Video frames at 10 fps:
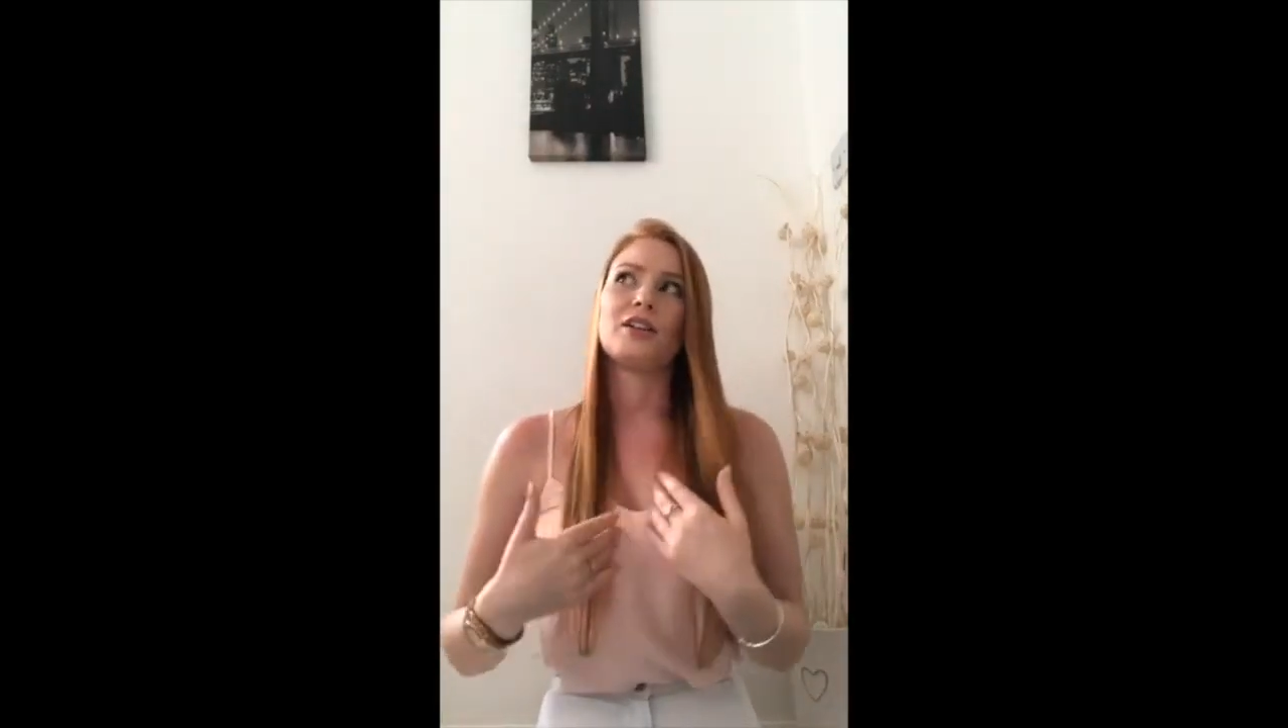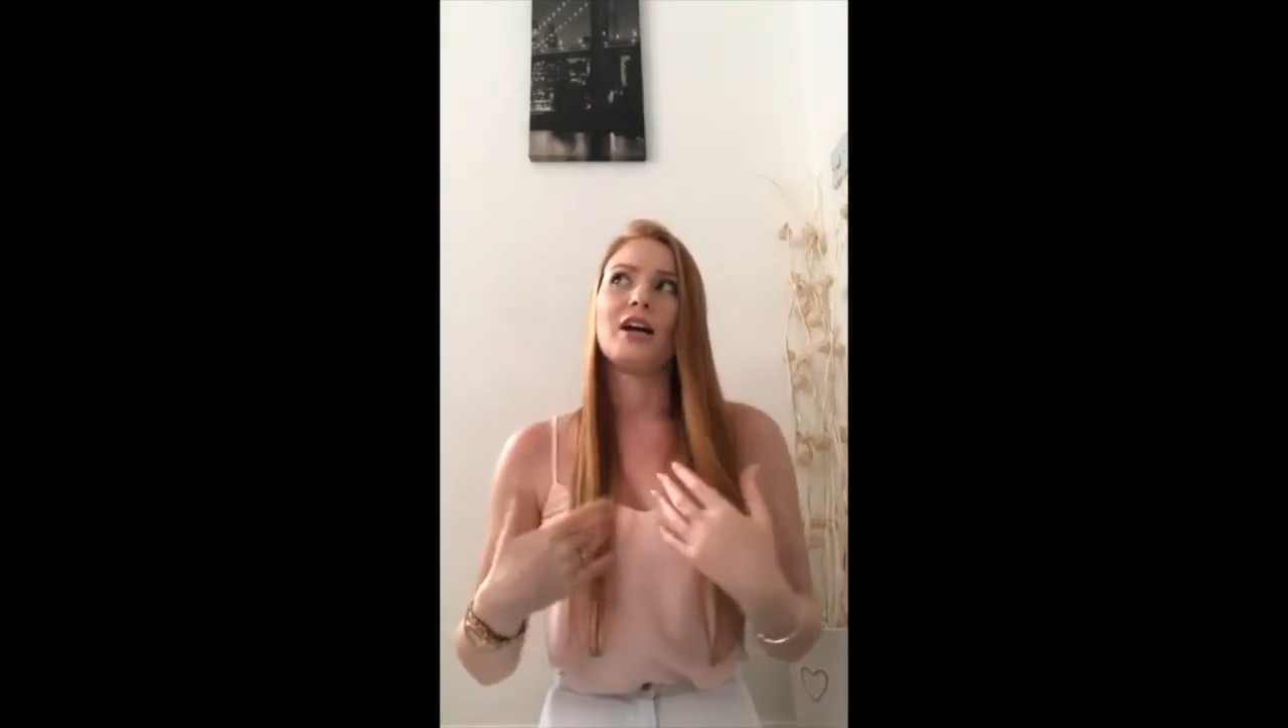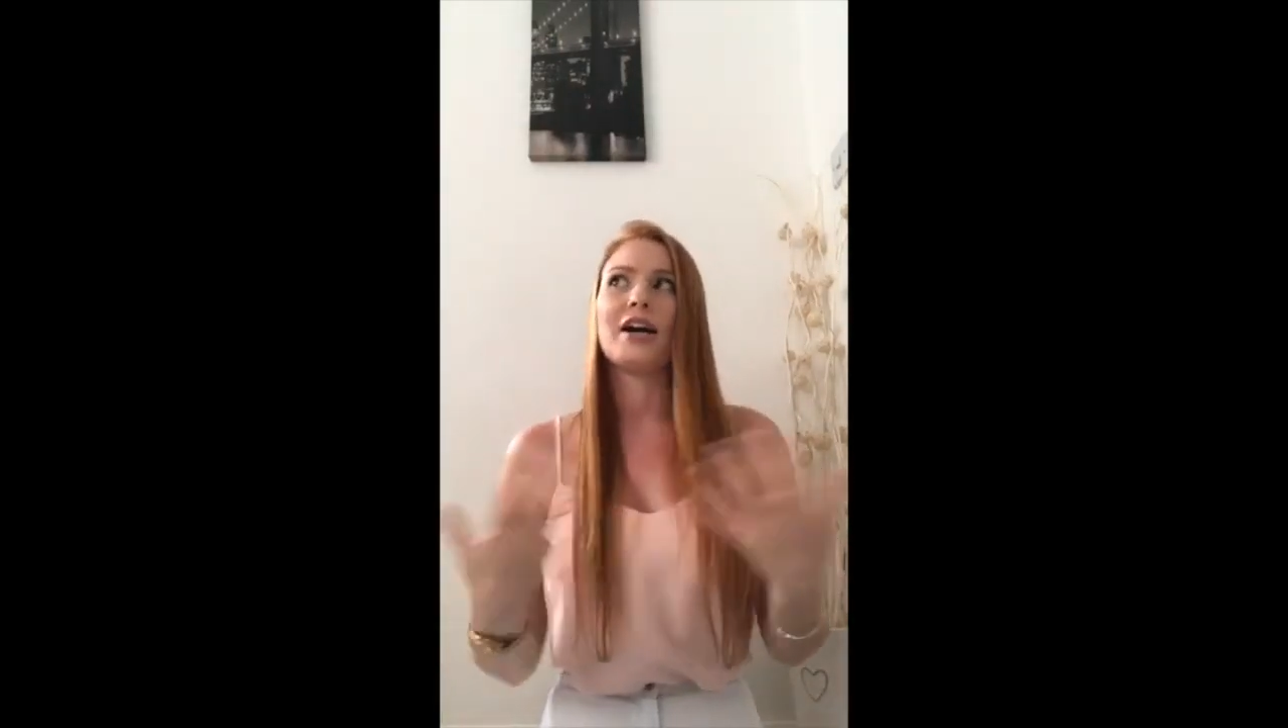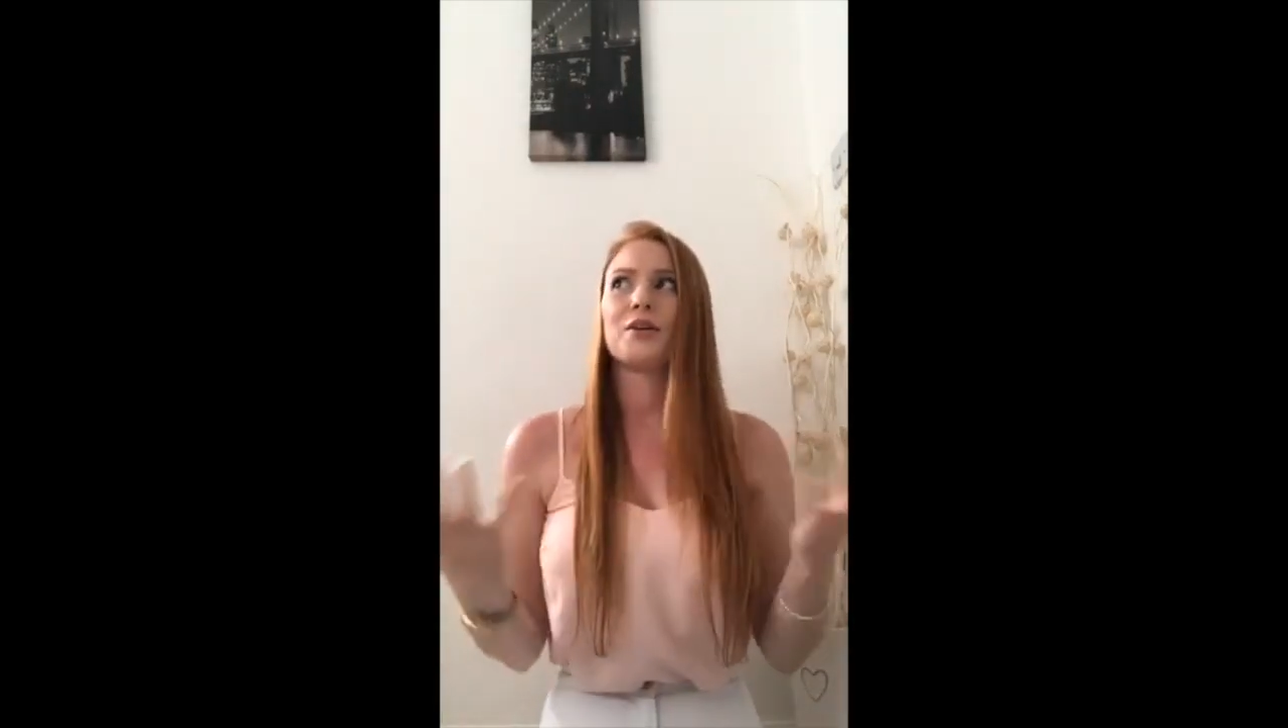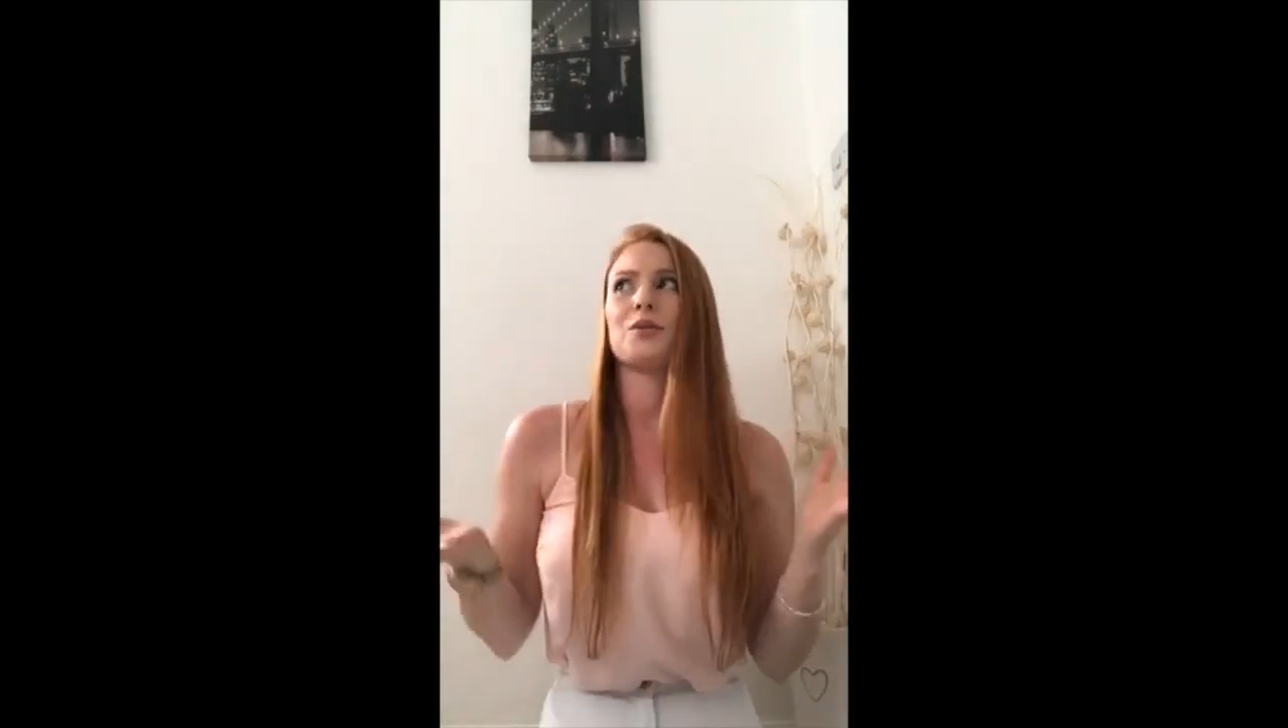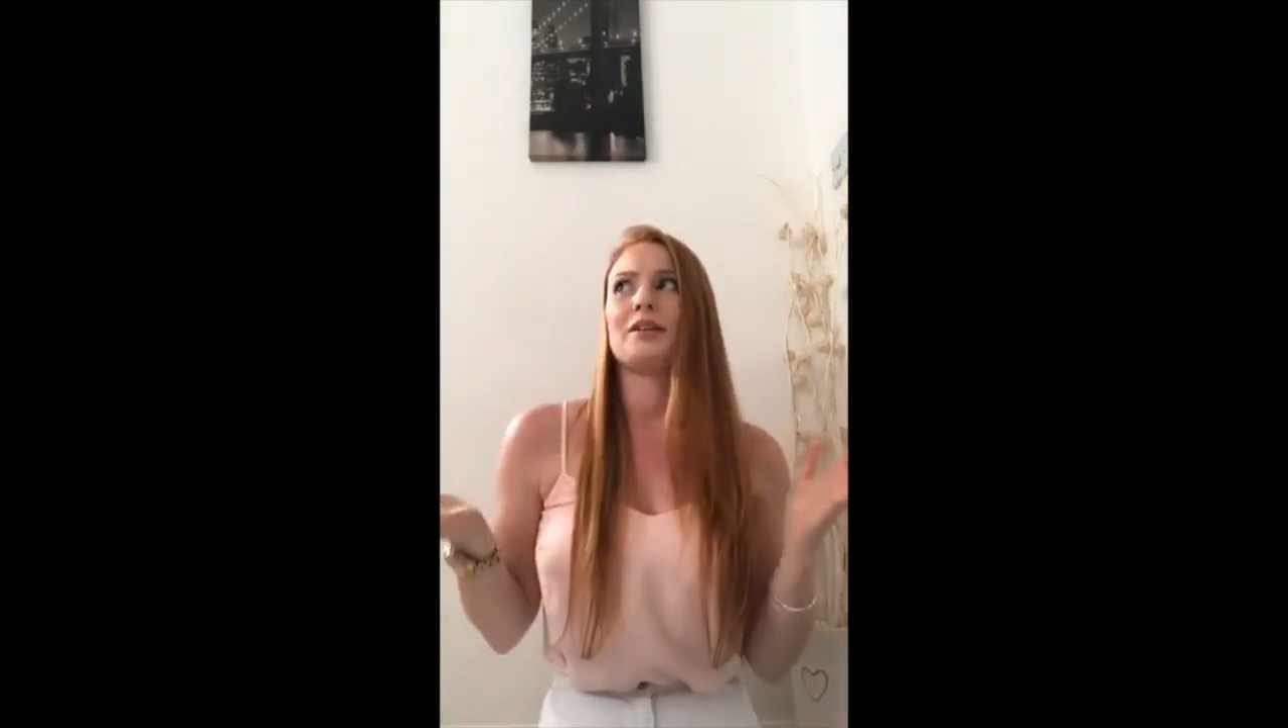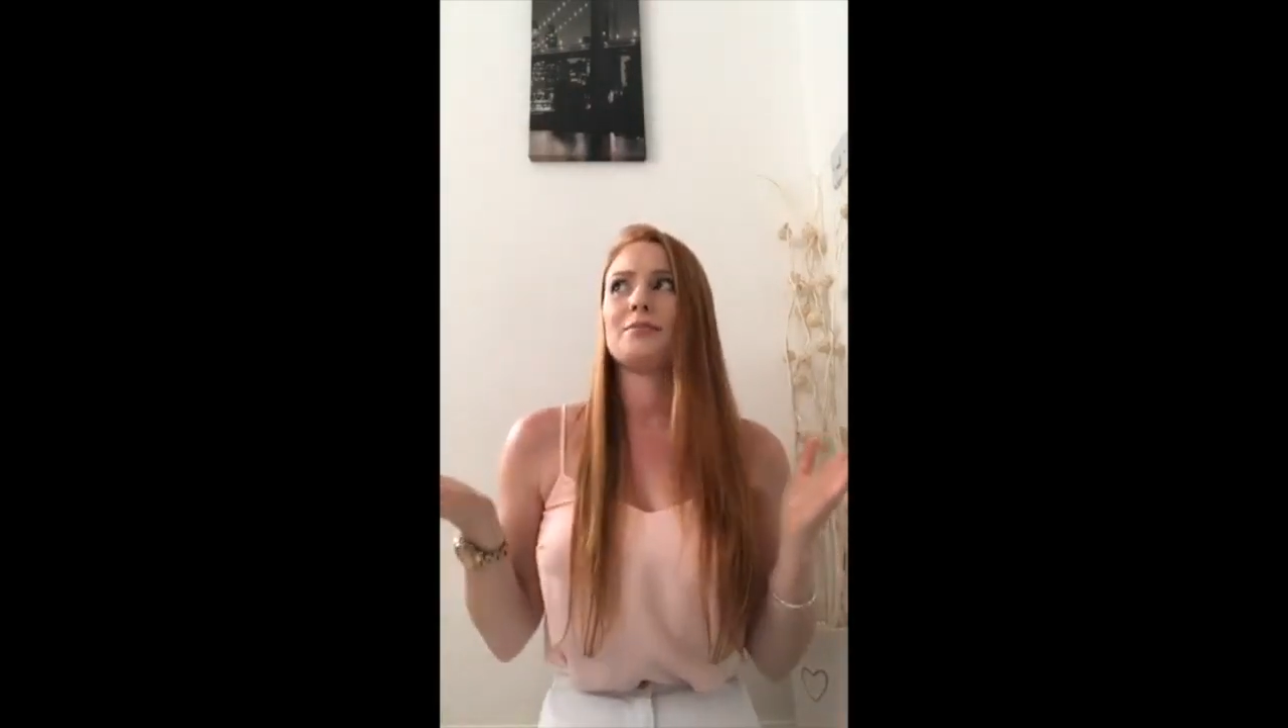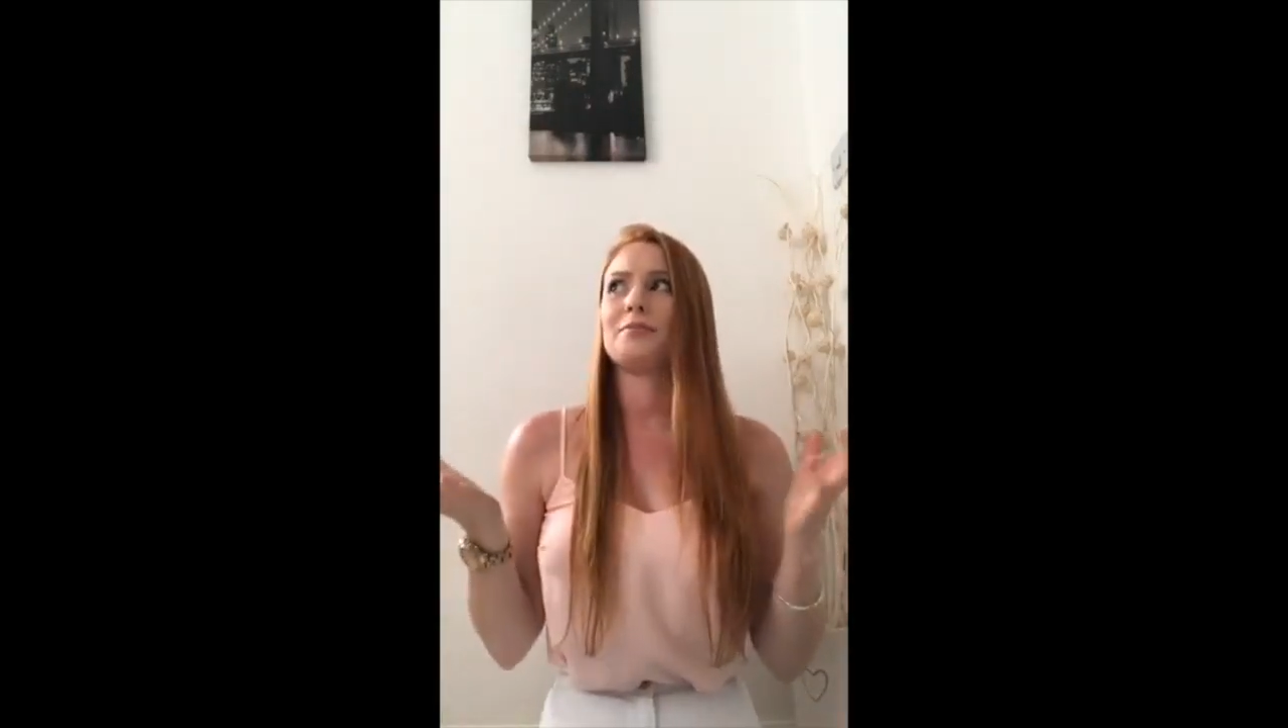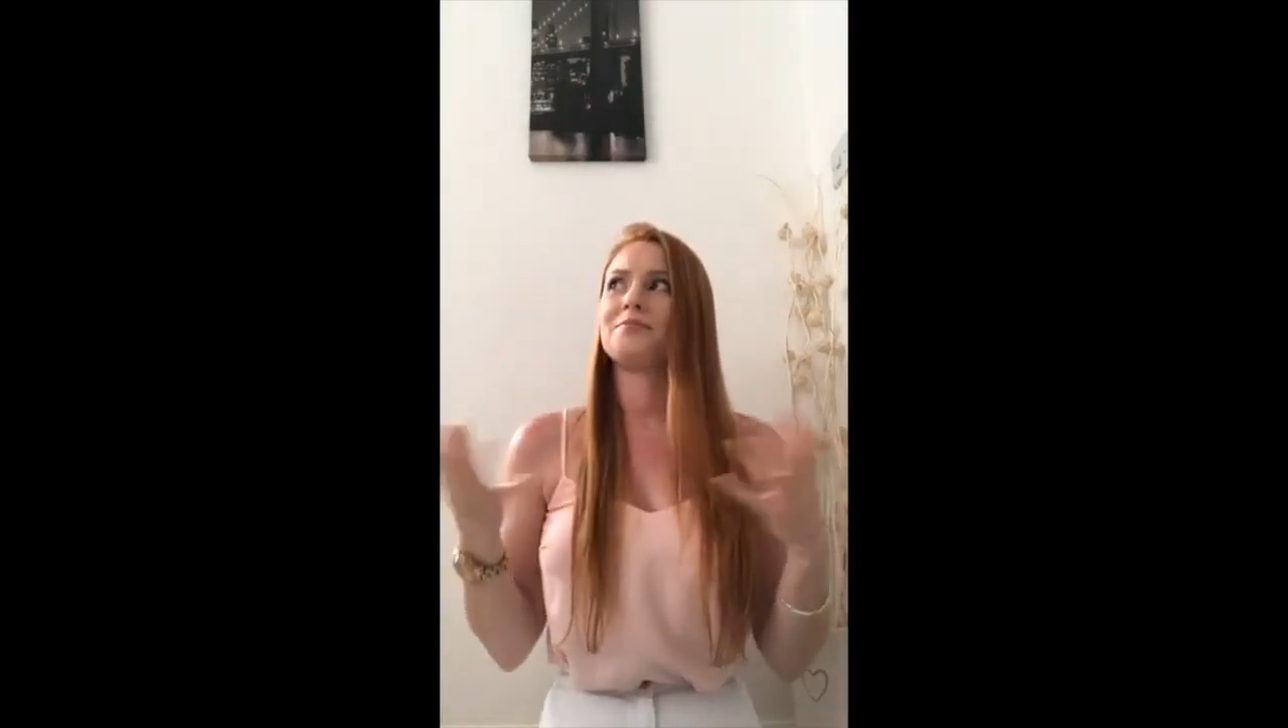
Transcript: I don't